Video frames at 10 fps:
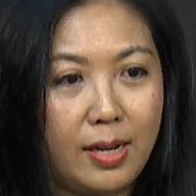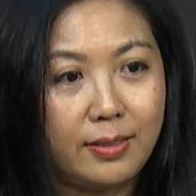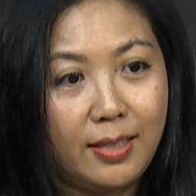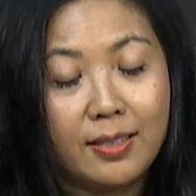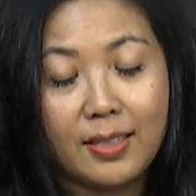
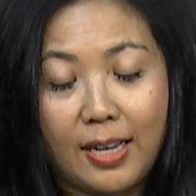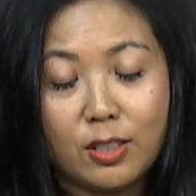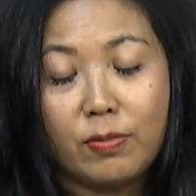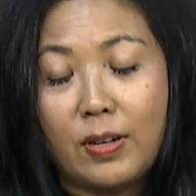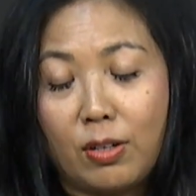let's say in the
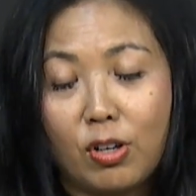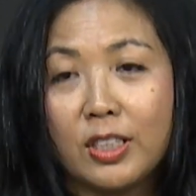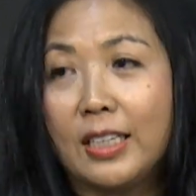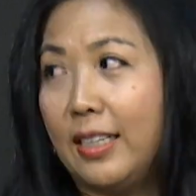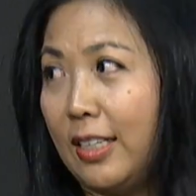case of
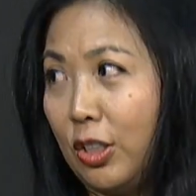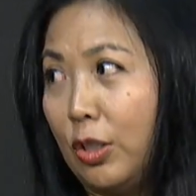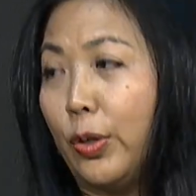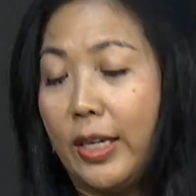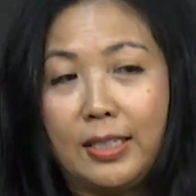unlocking
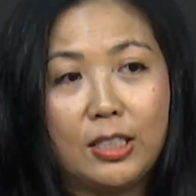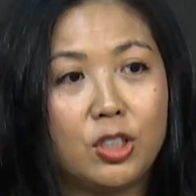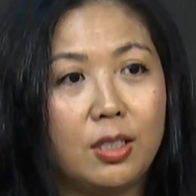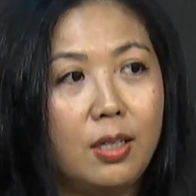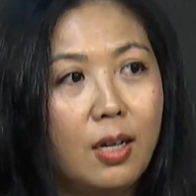ADHD or
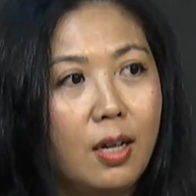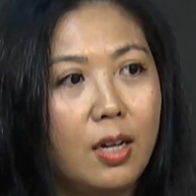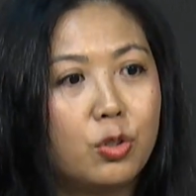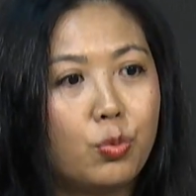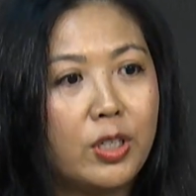ADHD,
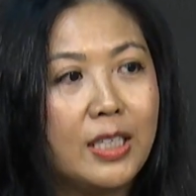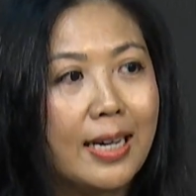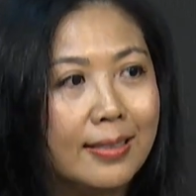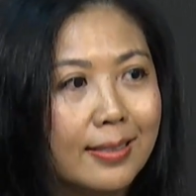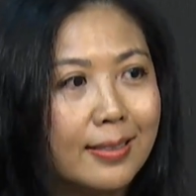is really
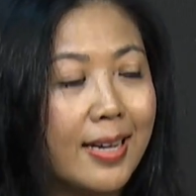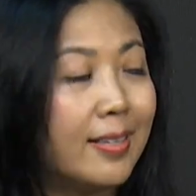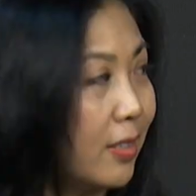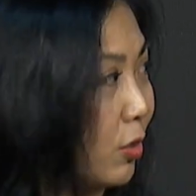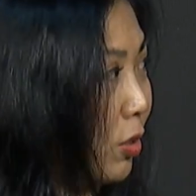
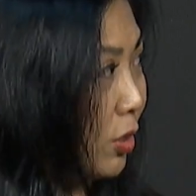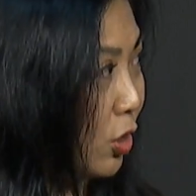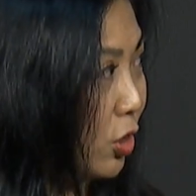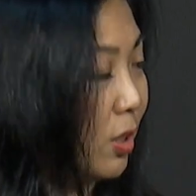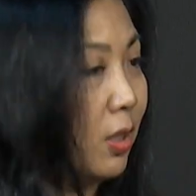understanding the
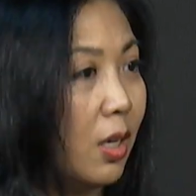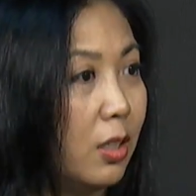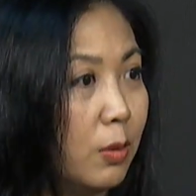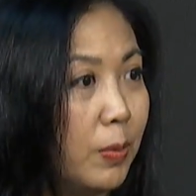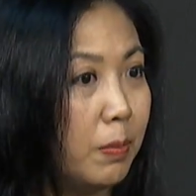condition a
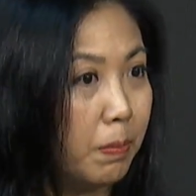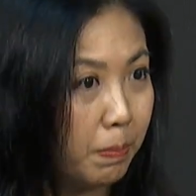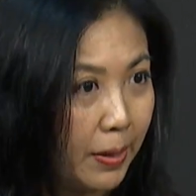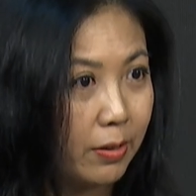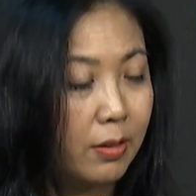little bit
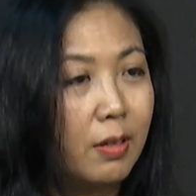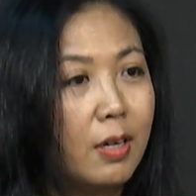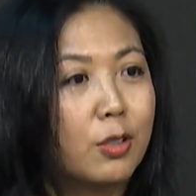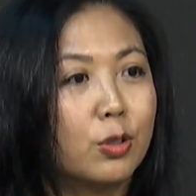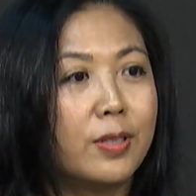better,
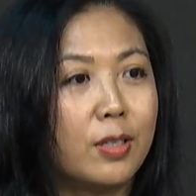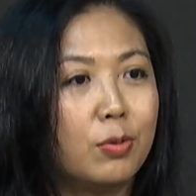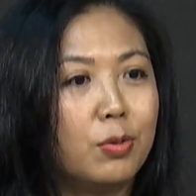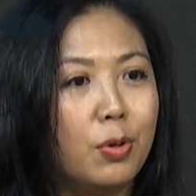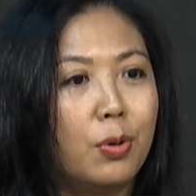so that
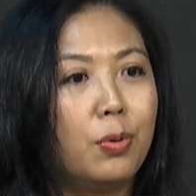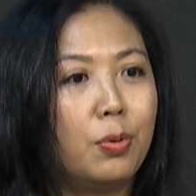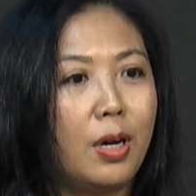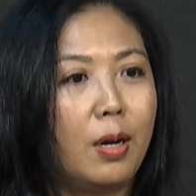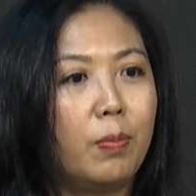you know